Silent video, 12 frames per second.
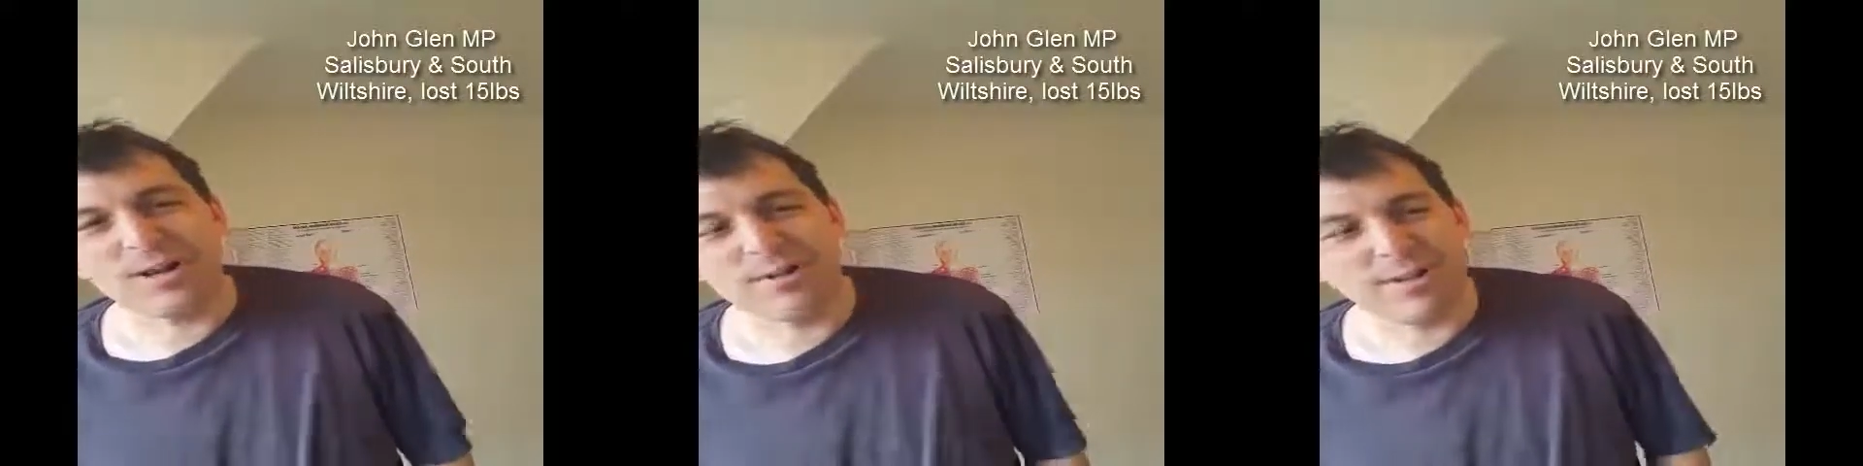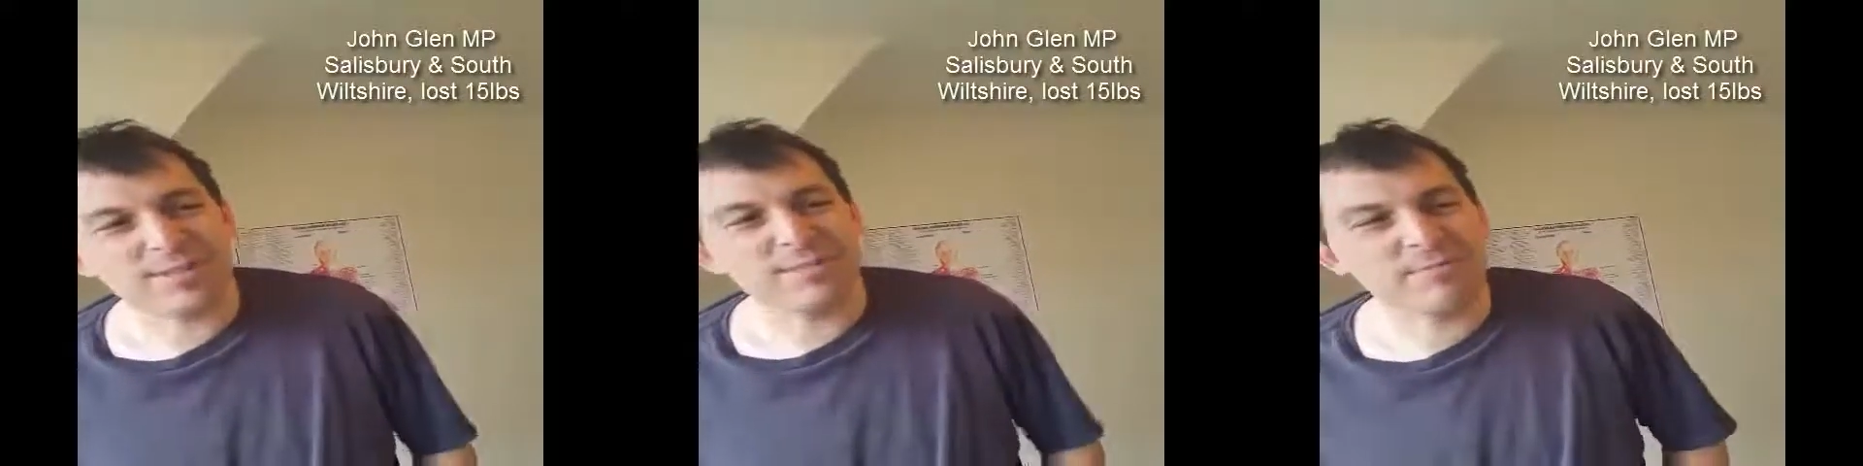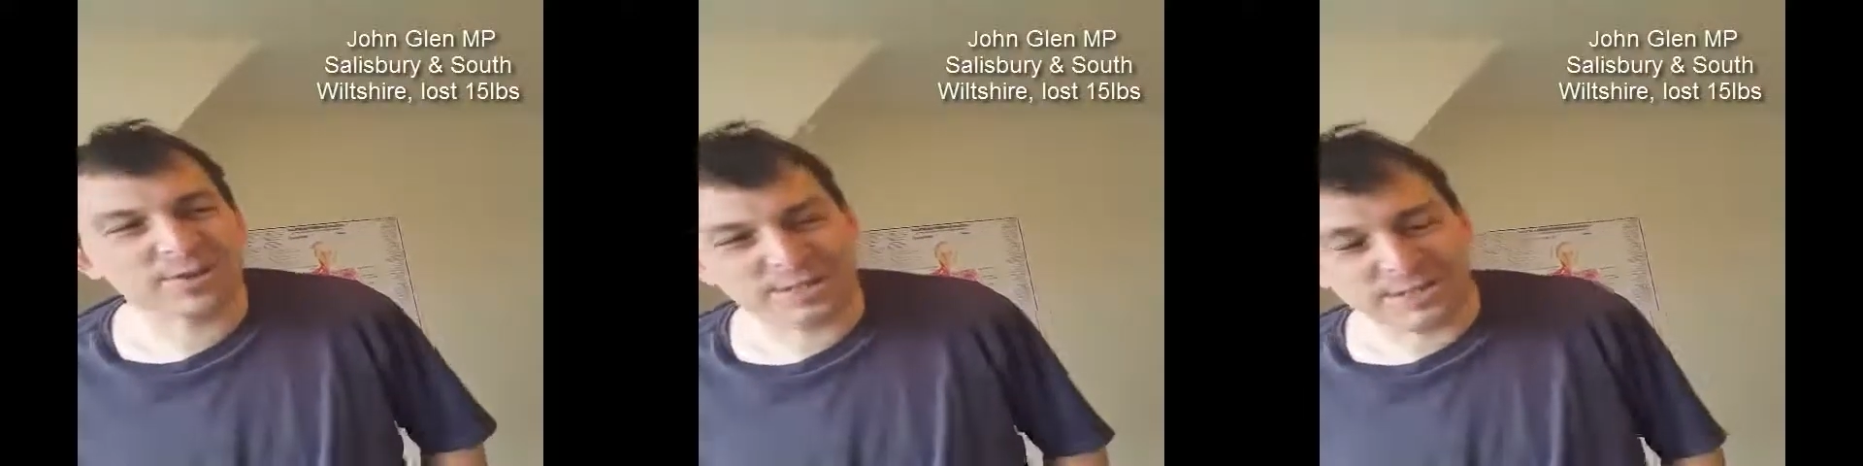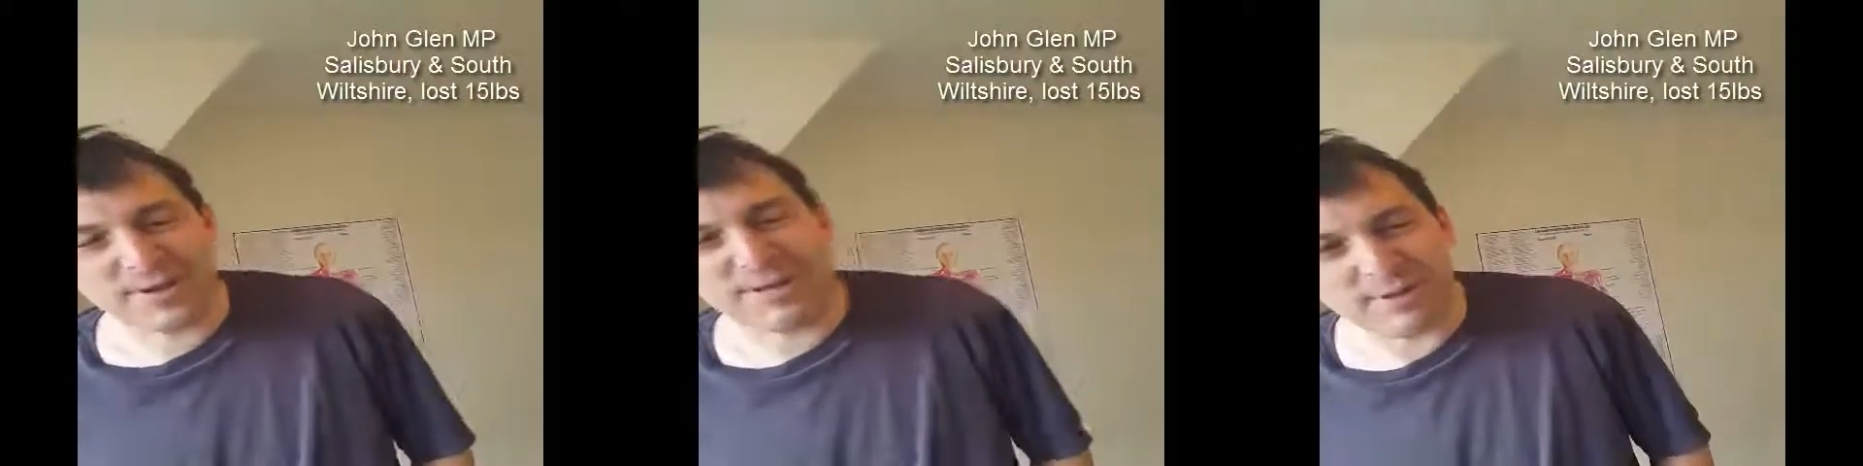I don't like to
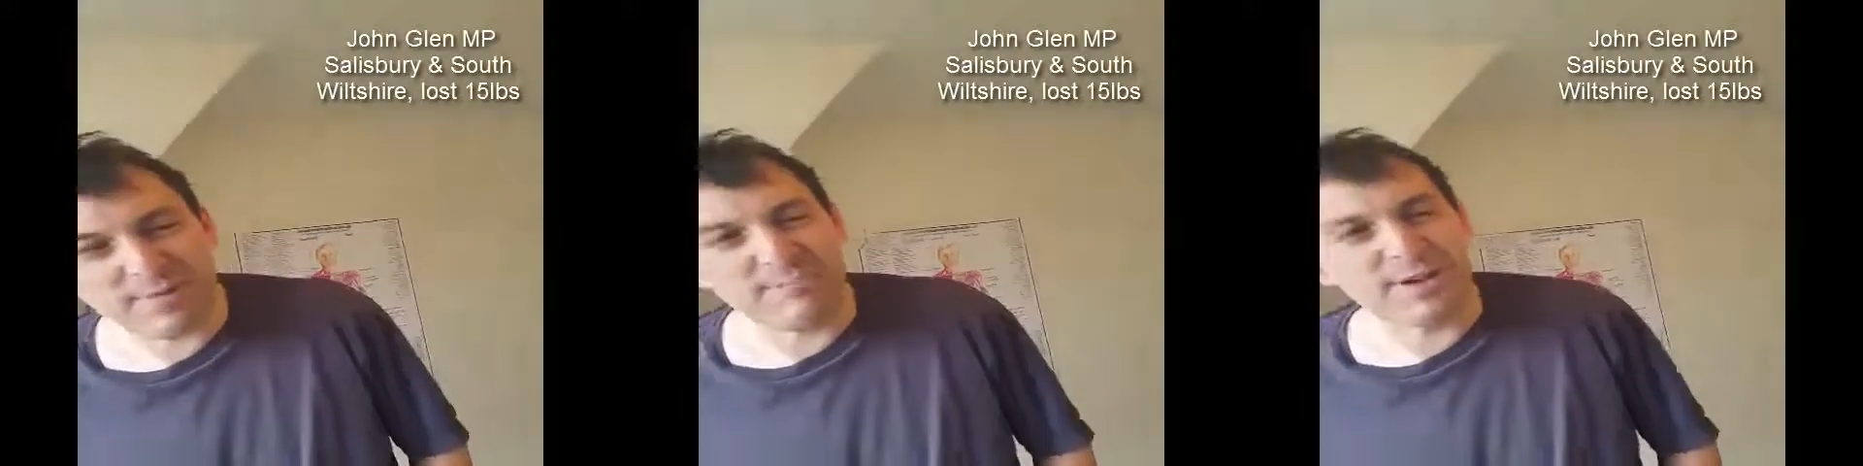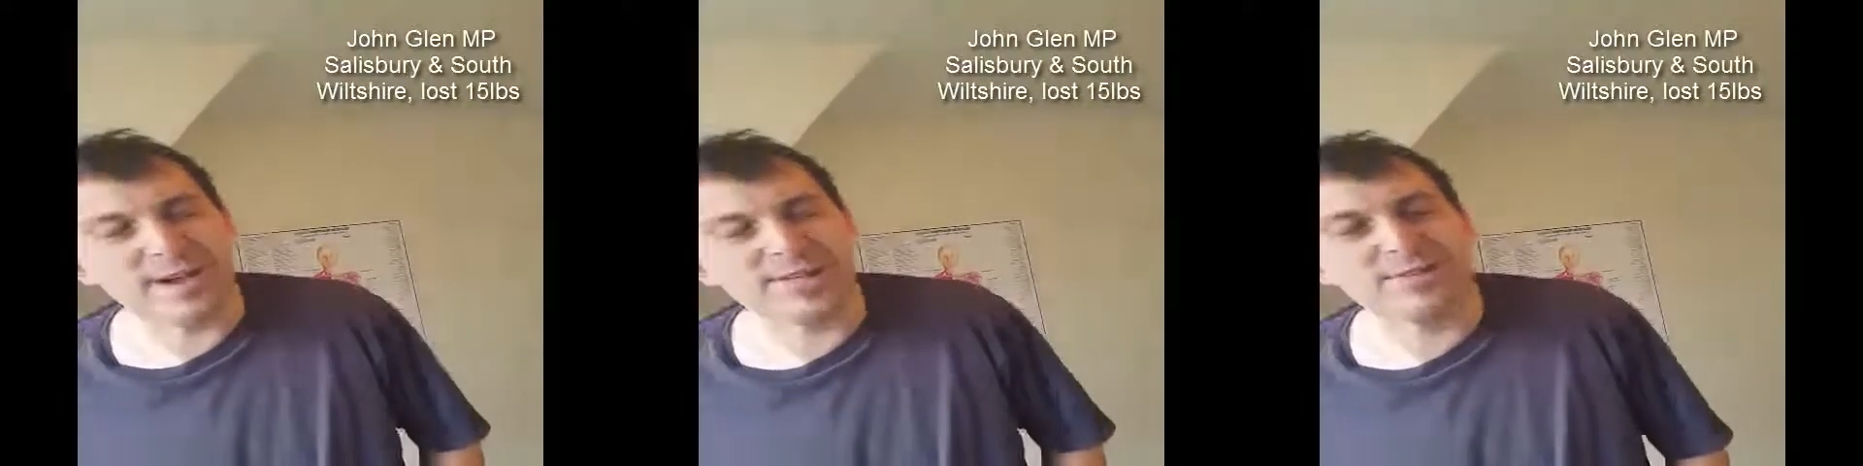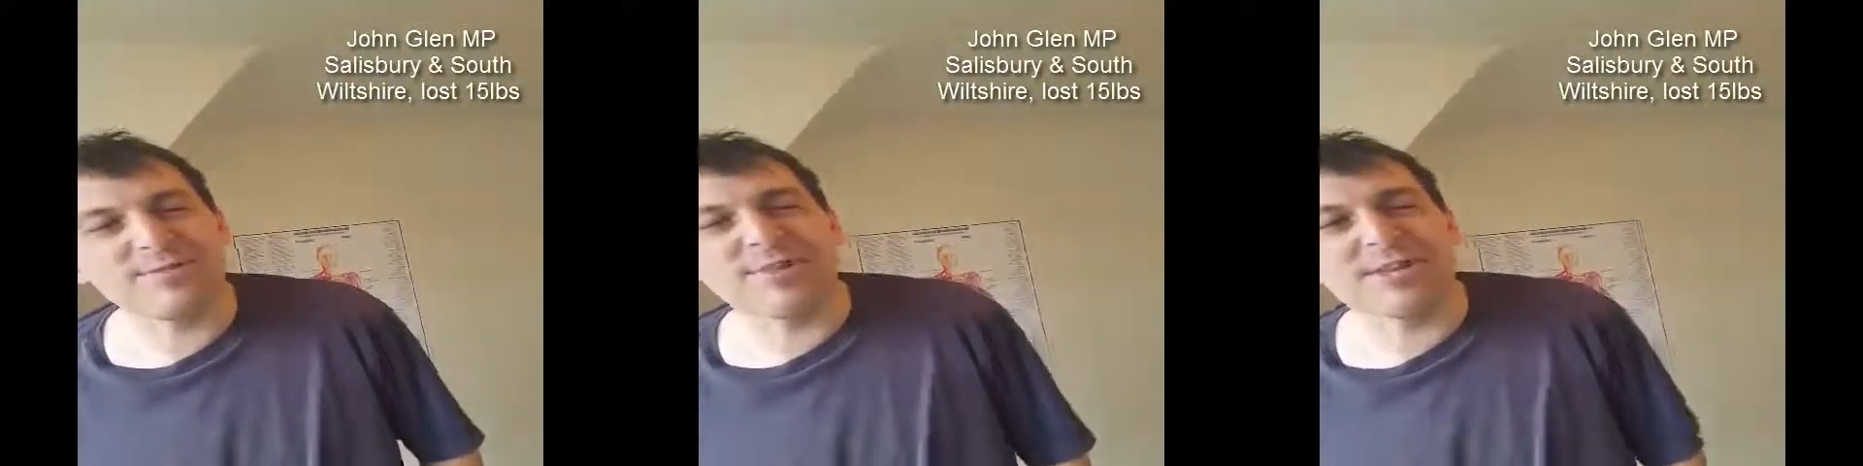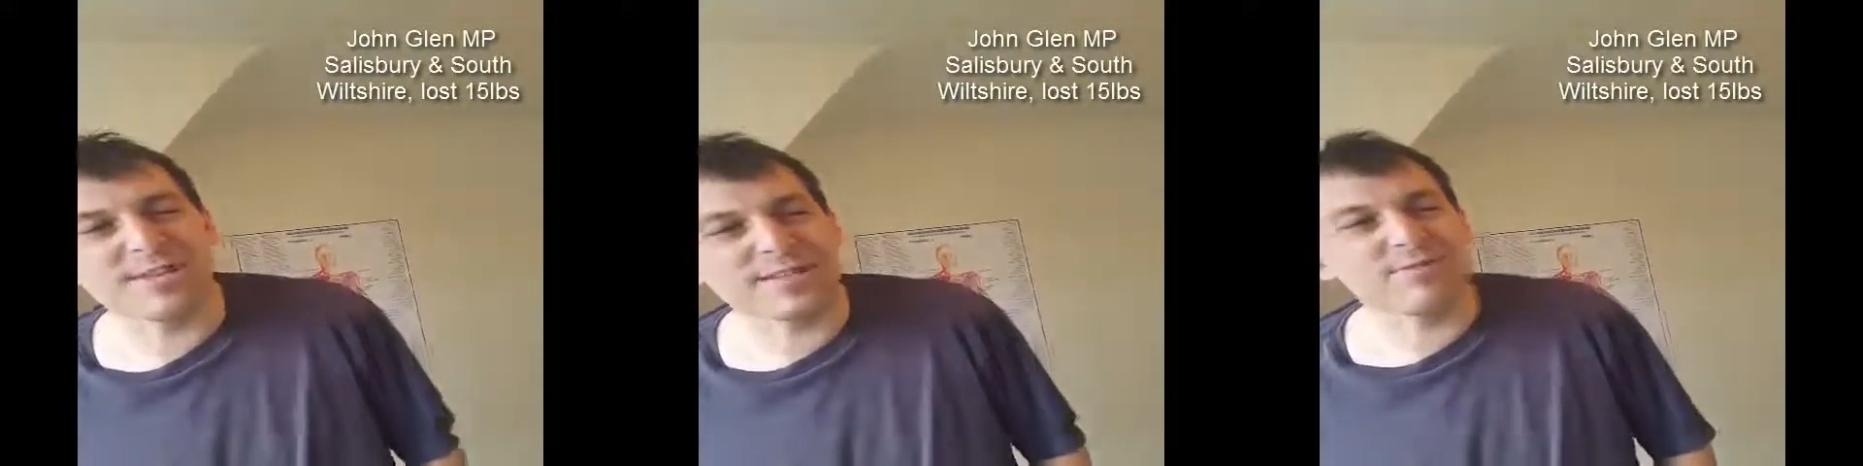preach to anyone, but no. I do
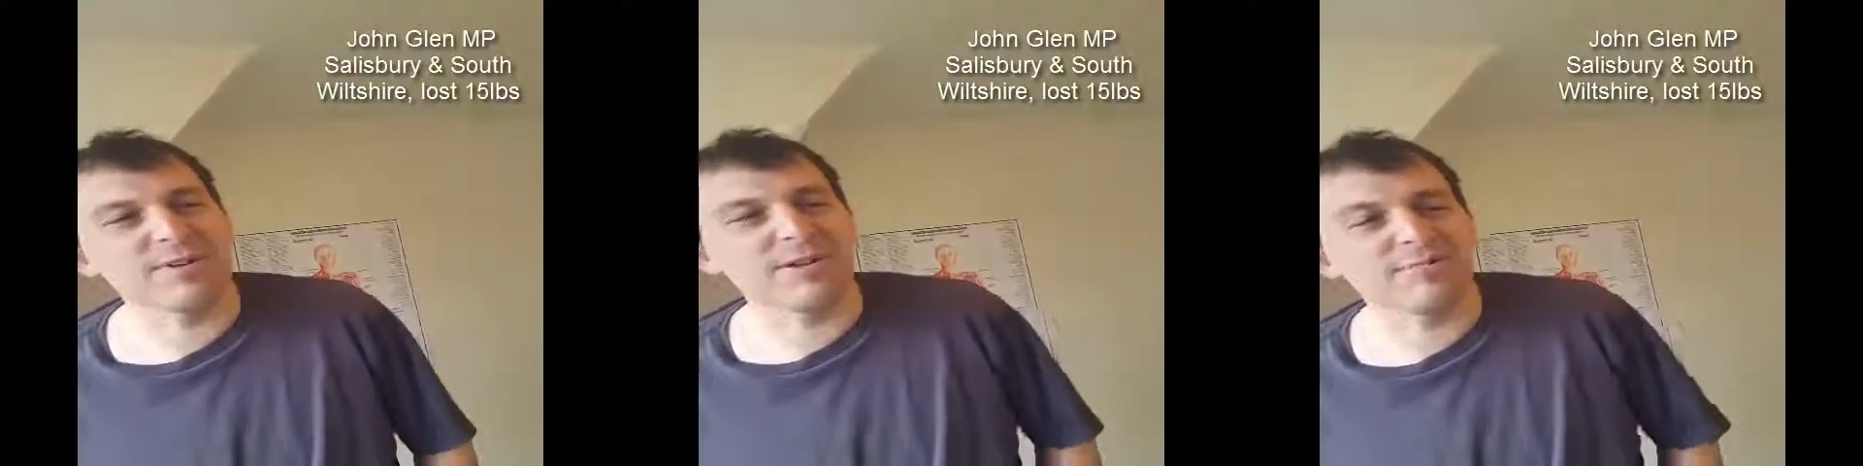think it's really